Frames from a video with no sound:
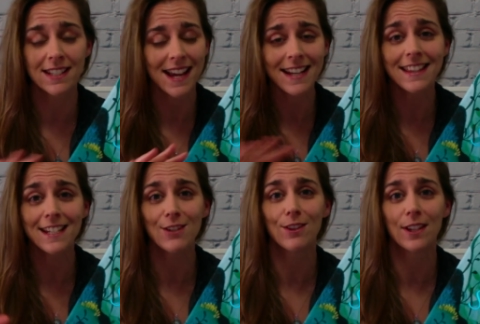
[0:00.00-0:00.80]
anything
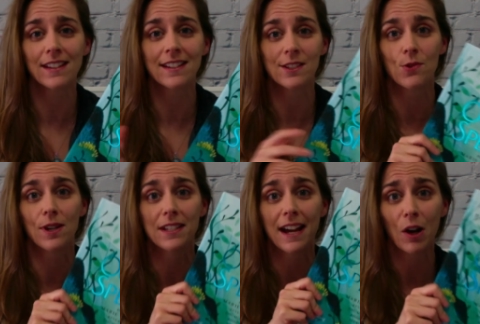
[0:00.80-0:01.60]
you think that is going
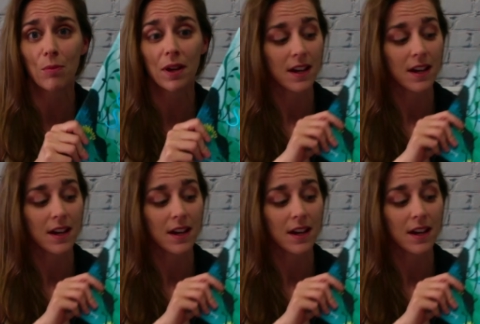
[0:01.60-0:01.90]
to help